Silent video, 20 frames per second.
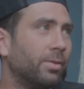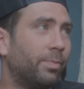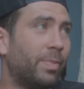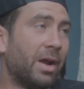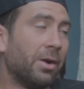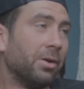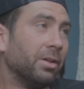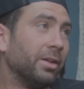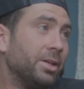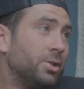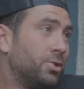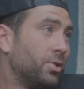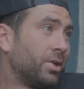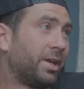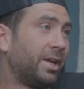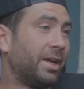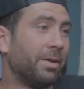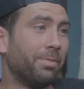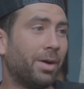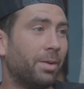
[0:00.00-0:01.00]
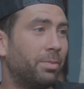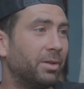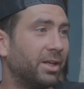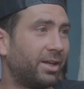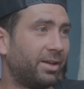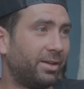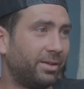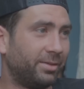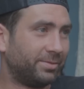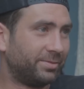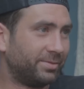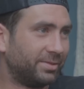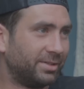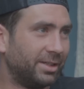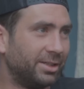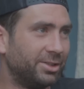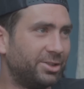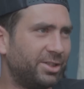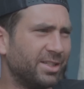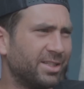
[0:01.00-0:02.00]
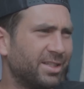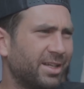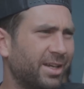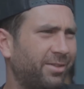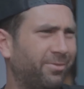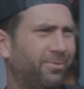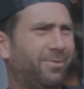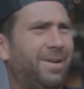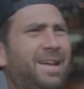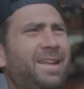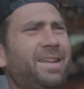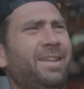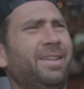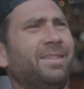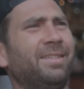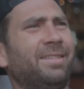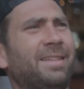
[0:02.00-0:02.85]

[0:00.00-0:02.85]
Apparently drinking in public, and she's like, "What?